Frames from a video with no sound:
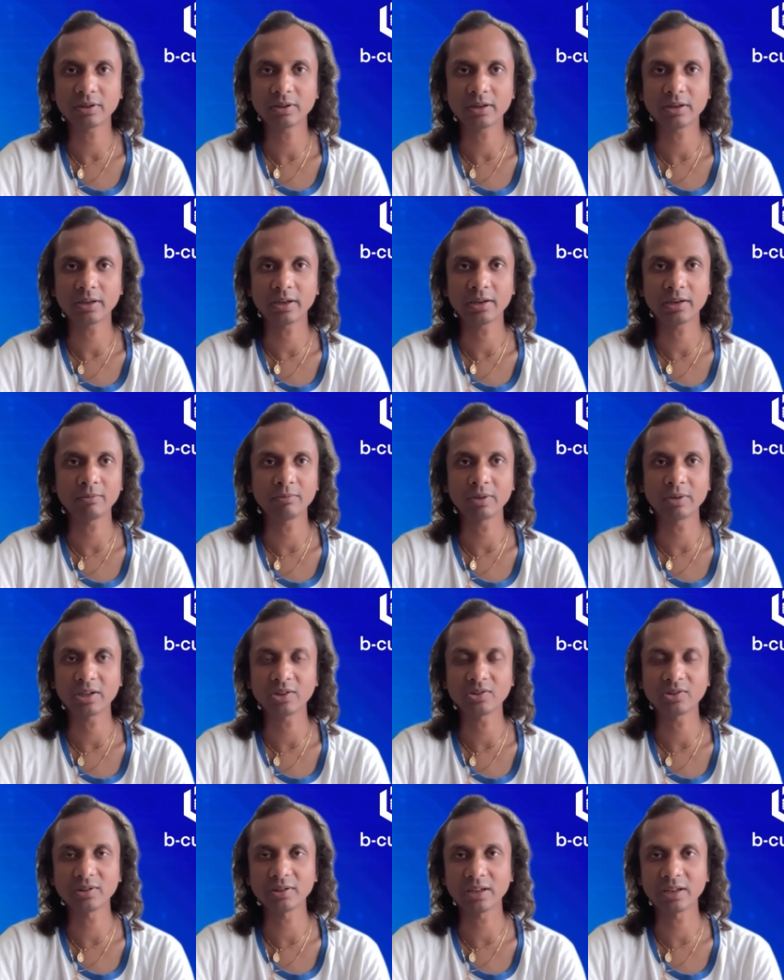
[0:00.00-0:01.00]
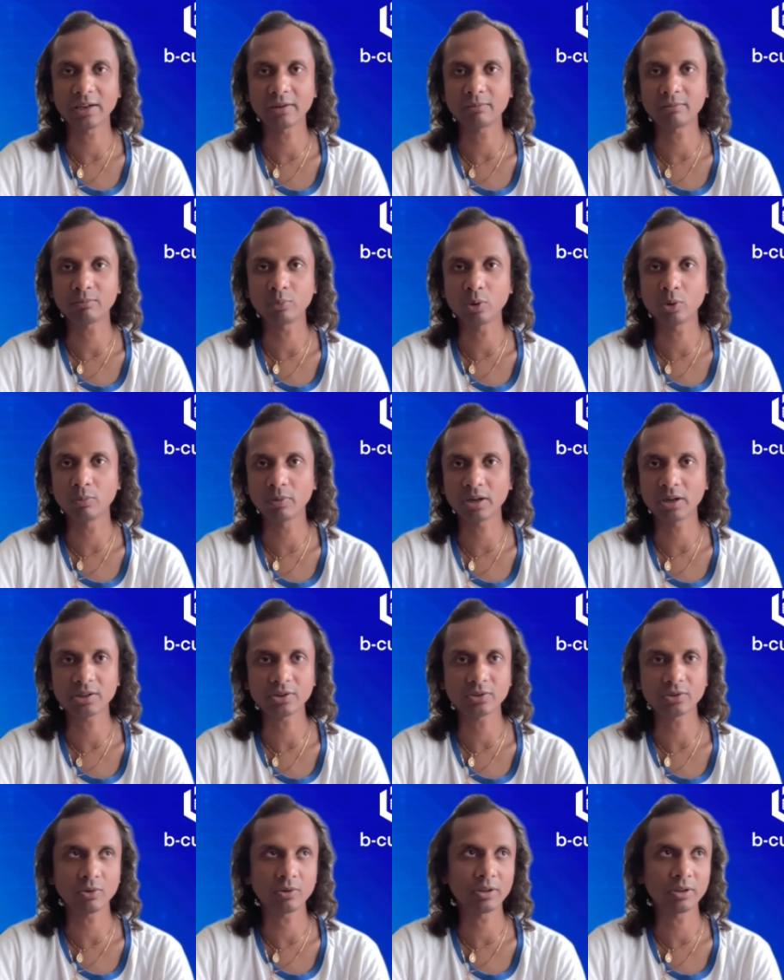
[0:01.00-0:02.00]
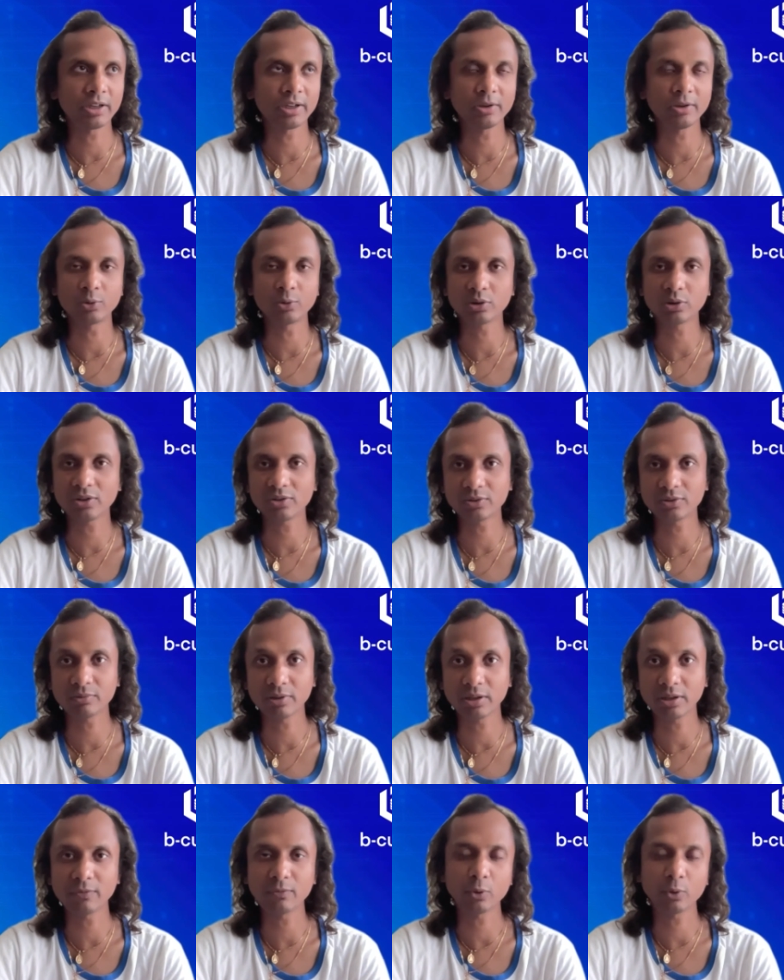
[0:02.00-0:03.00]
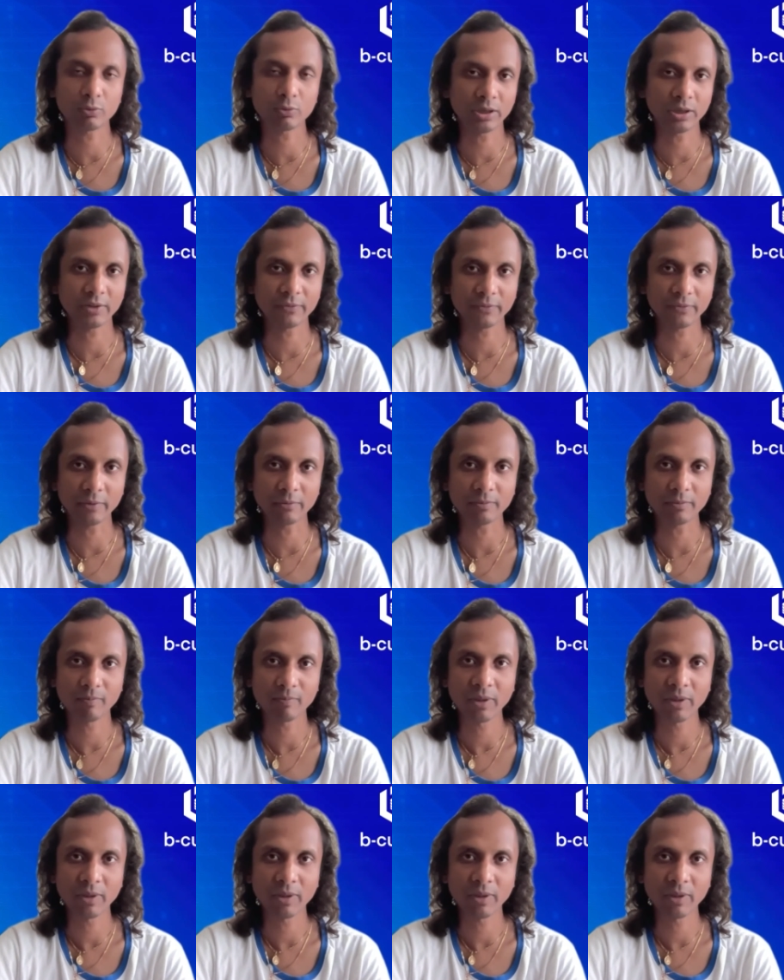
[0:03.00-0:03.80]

and we can see like bull markets only in 2024 25